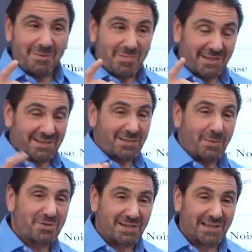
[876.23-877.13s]
big
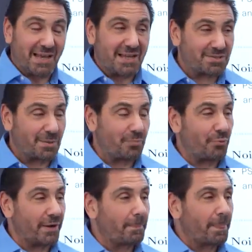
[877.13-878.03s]
assumption at some
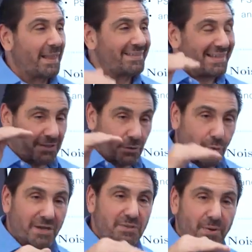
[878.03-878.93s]
point, that the
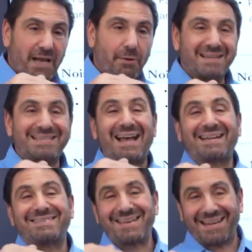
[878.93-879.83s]
noise power is
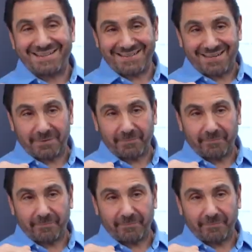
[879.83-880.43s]
not changing.